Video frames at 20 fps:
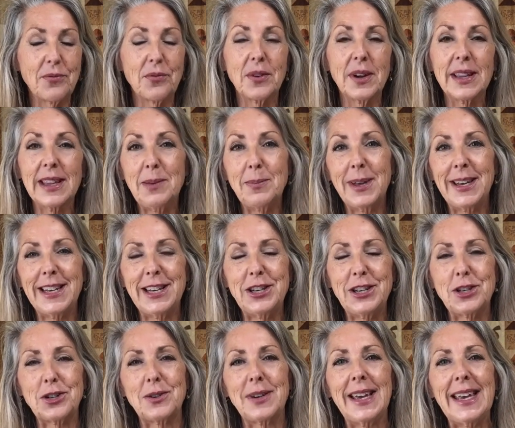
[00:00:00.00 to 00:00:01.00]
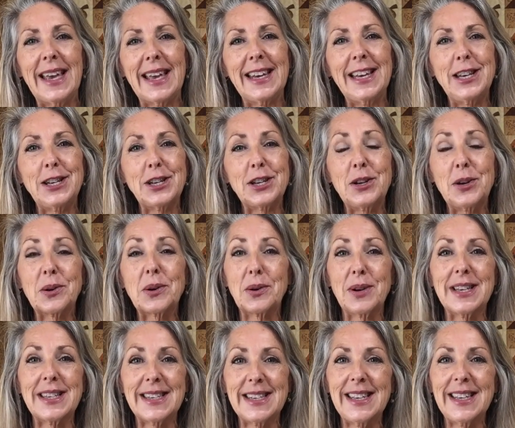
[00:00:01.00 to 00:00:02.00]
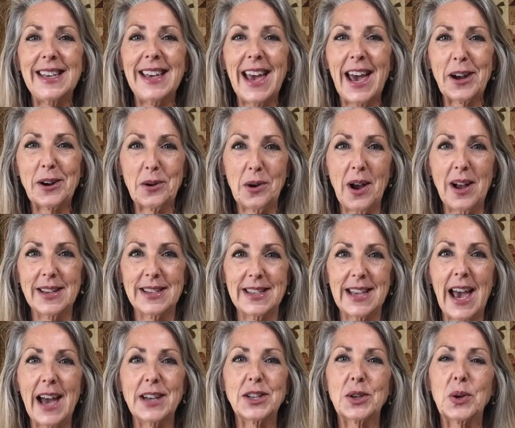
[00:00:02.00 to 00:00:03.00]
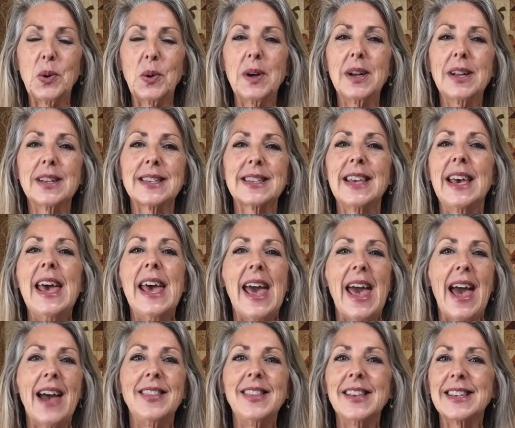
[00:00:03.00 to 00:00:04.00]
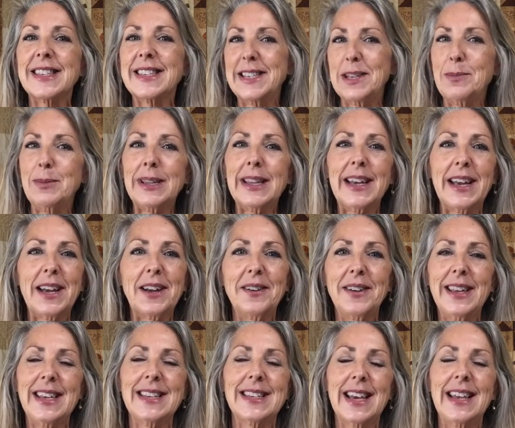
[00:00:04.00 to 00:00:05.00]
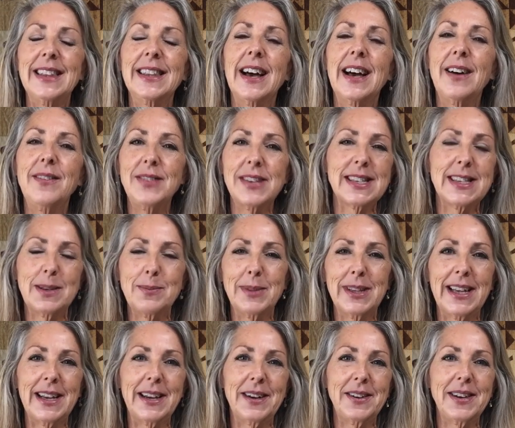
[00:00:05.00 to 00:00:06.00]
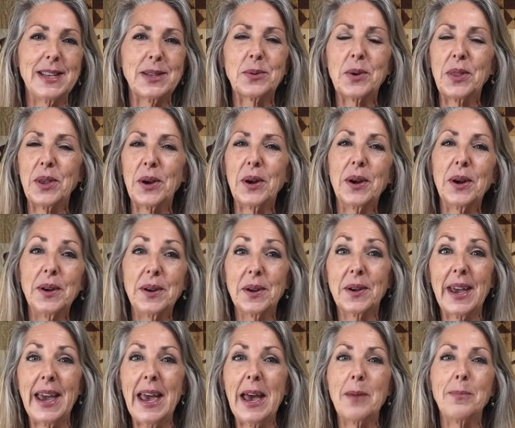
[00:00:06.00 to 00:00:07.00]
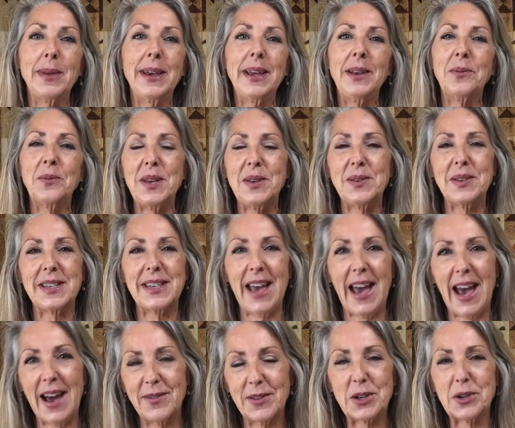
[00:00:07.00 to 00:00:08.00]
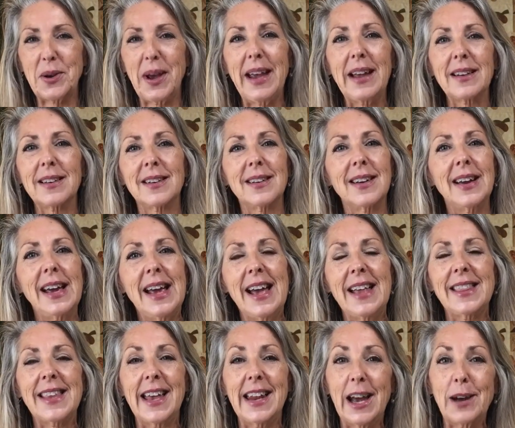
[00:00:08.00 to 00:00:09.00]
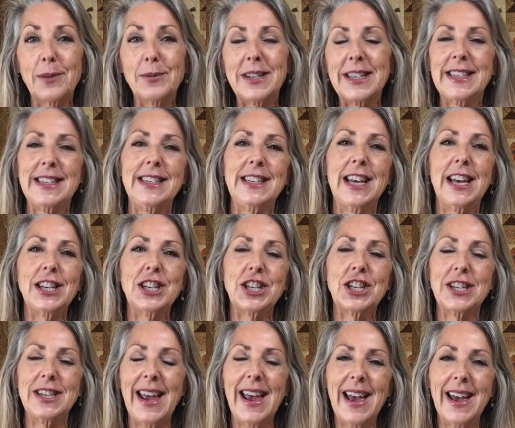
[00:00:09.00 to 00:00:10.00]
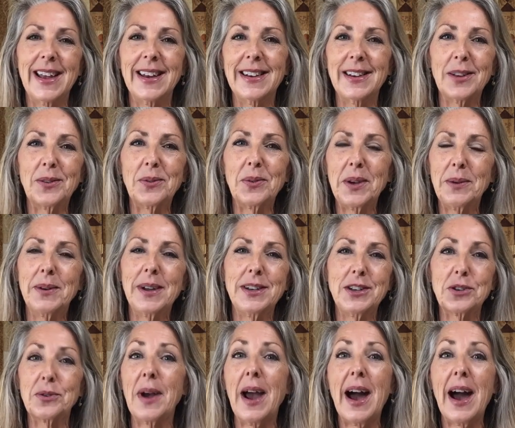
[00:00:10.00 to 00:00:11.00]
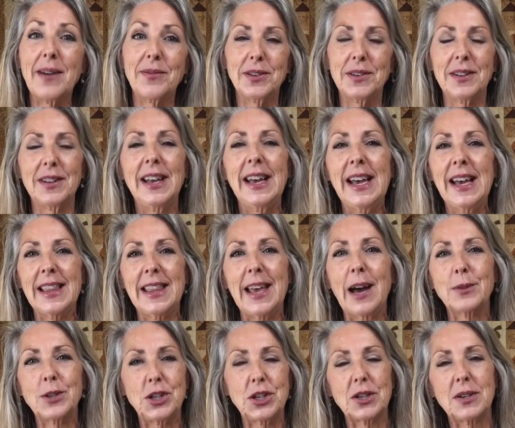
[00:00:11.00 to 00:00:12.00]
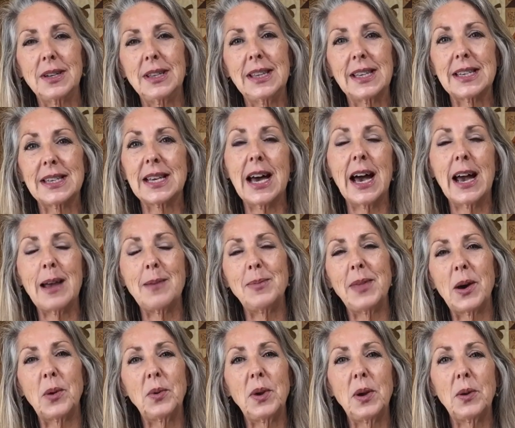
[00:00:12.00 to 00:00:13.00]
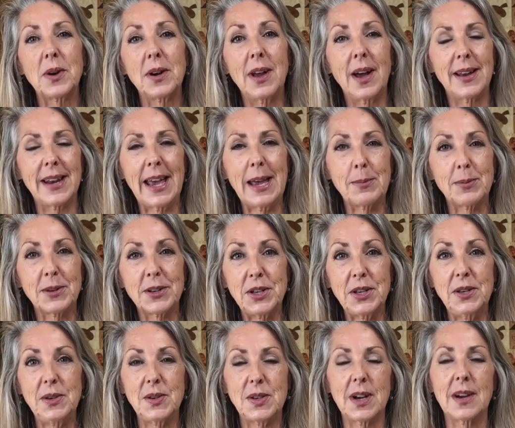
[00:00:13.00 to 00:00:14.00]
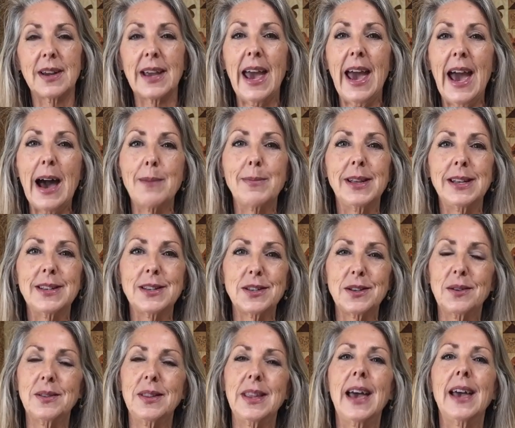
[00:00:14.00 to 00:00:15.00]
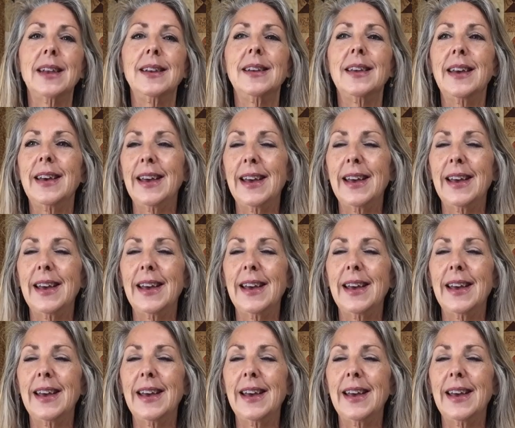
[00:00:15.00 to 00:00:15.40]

really been enjoying getting to know Christy at Crosshatch Quilts and the similarities. I love the similarities with her and her camping. We used to have a trailer that I would stitch and we would travel. That was during the time that we were not able to use our cabin. So then